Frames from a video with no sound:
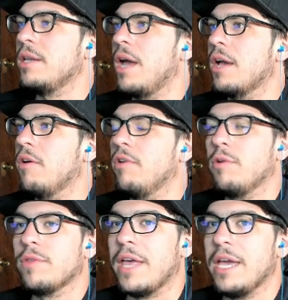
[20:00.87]
not going
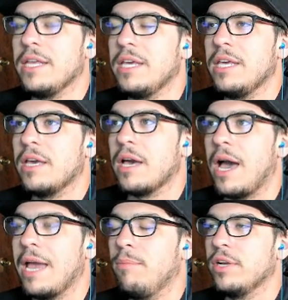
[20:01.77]
with any
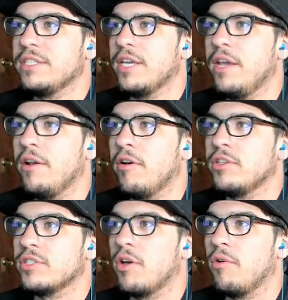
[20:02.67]
hybrids here,
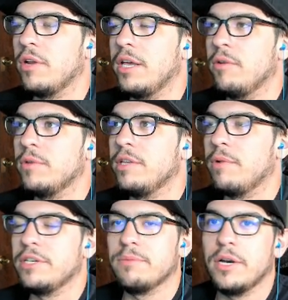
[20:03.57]
just going in with the
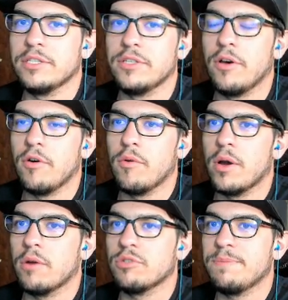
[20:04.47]
Raidramon, so
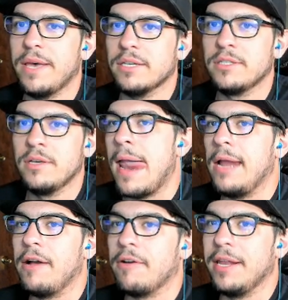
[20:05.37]
respect.
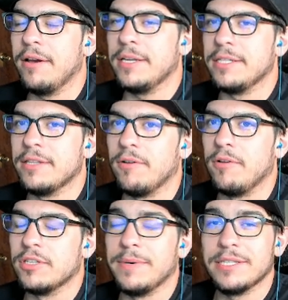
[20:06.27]
Now getting on into the
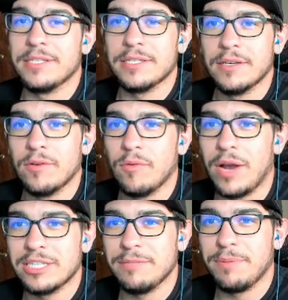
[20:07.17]
ultimates, we're
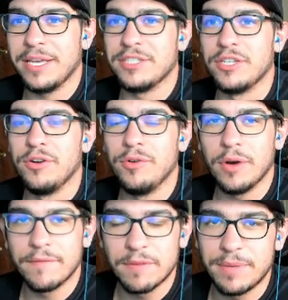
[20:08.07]
actually playing 2
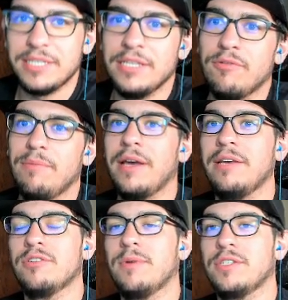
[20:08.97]
of the BT3
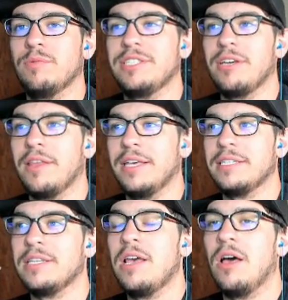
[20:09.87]
Imperialdramon, so we saw this a